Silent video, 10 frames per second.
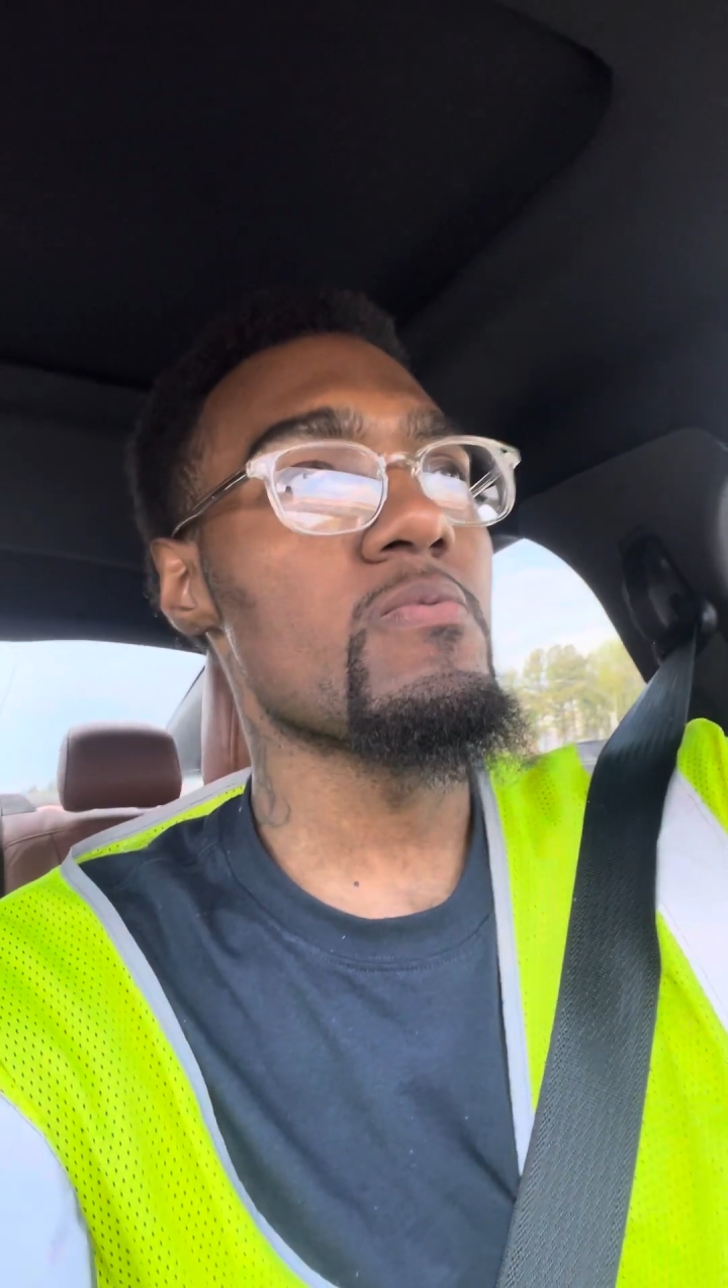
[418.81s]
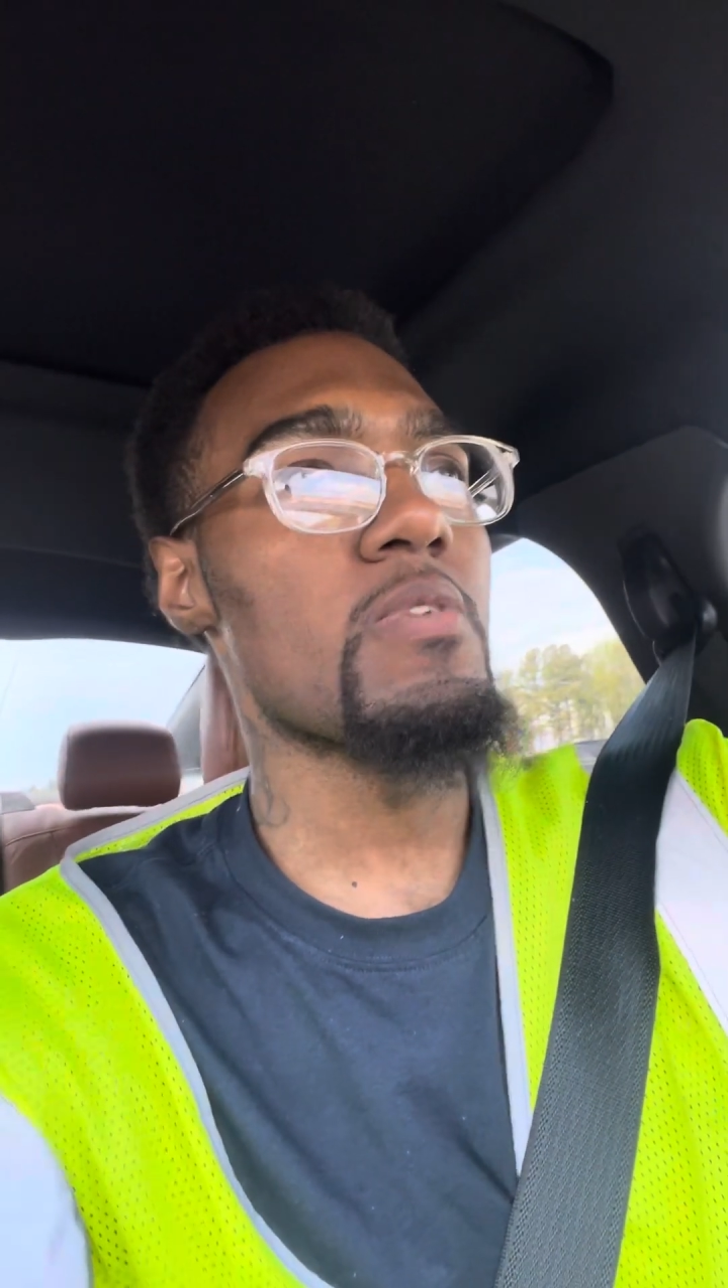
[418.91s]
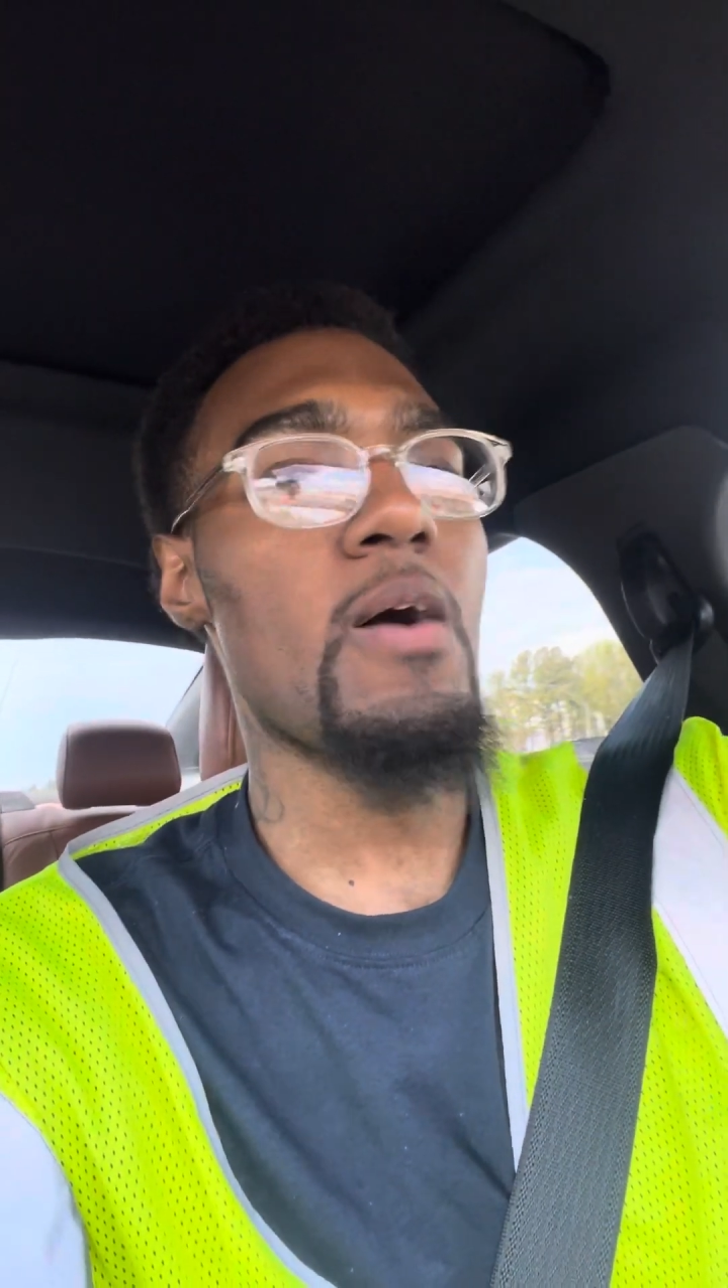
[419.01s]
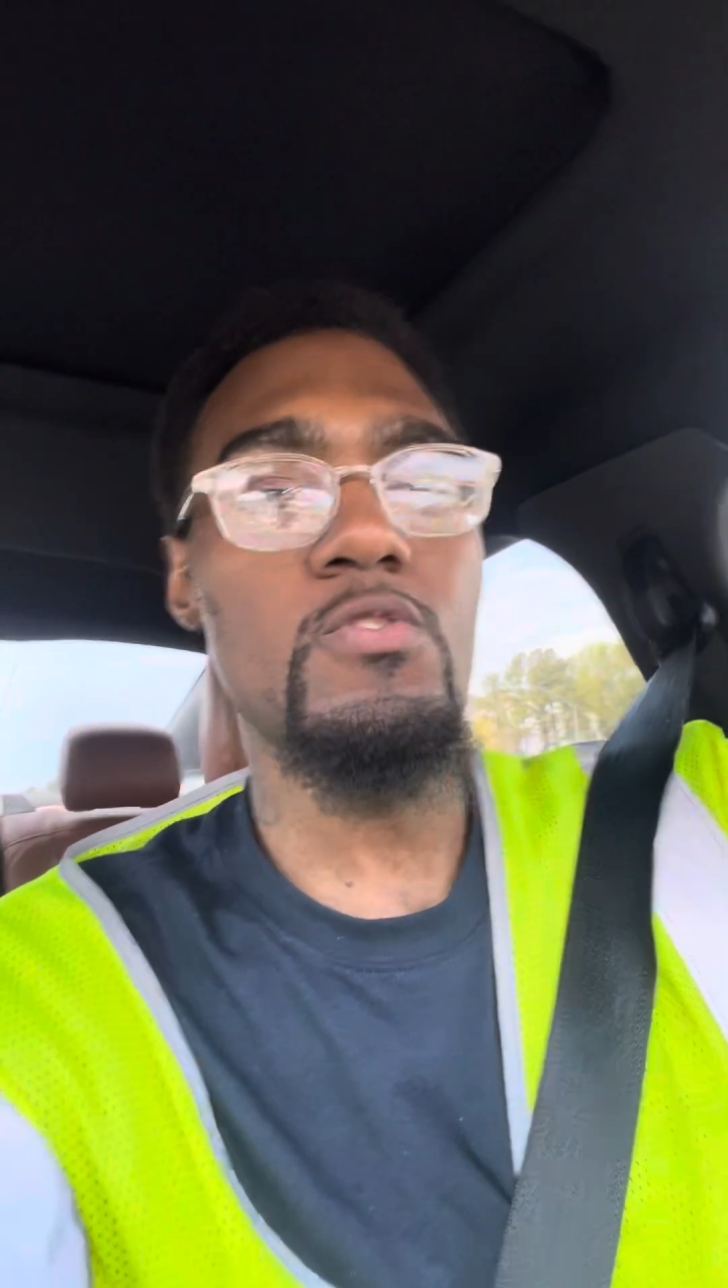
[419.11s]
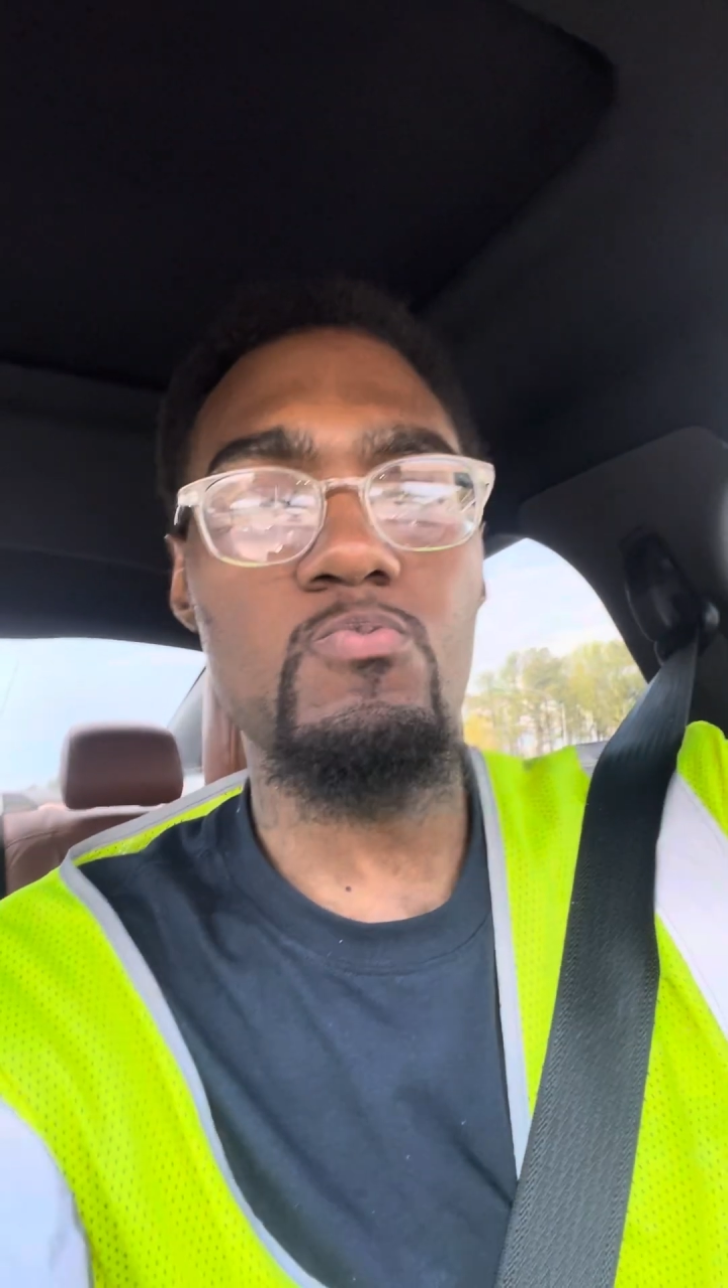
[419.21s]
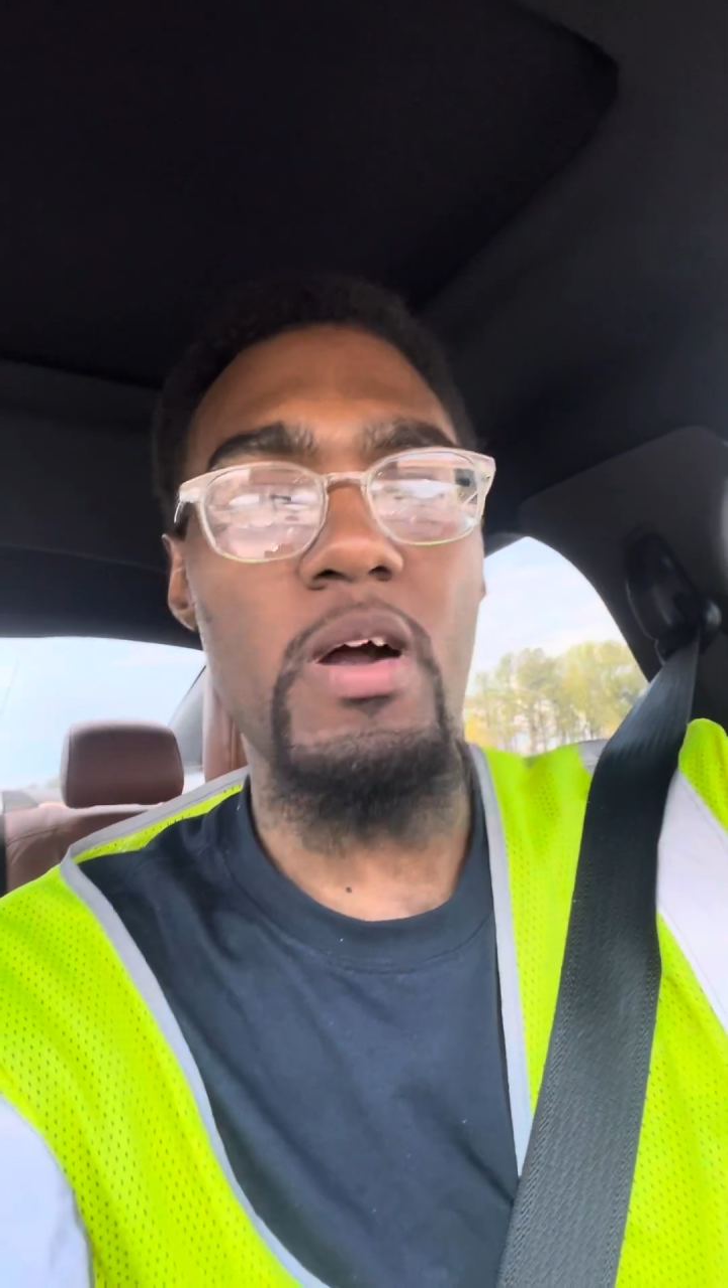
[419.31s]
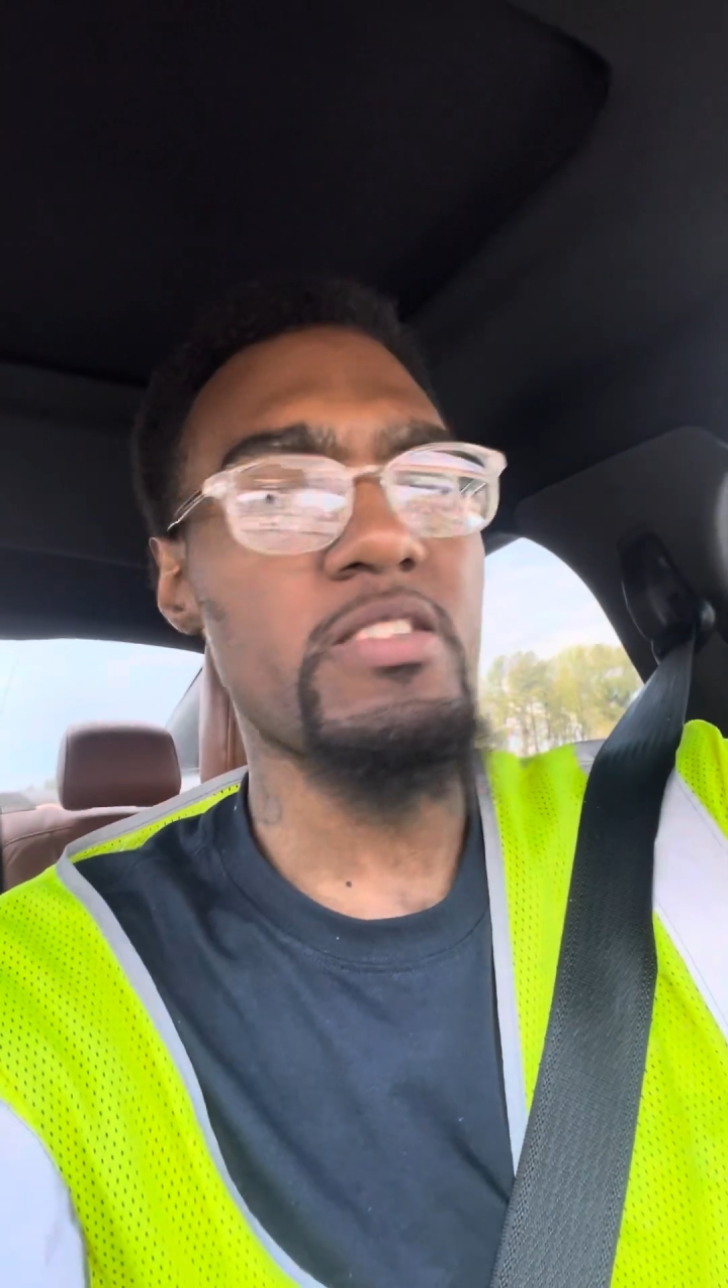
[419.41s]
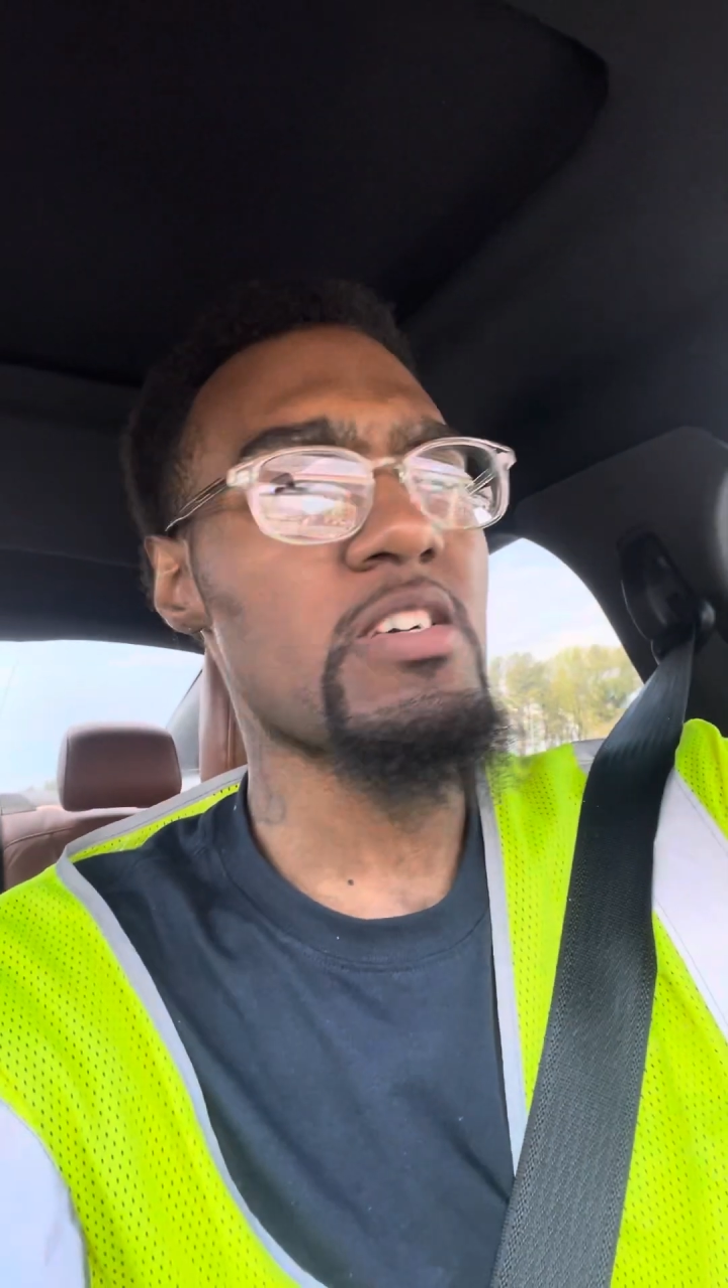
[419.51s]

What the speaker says: I was about to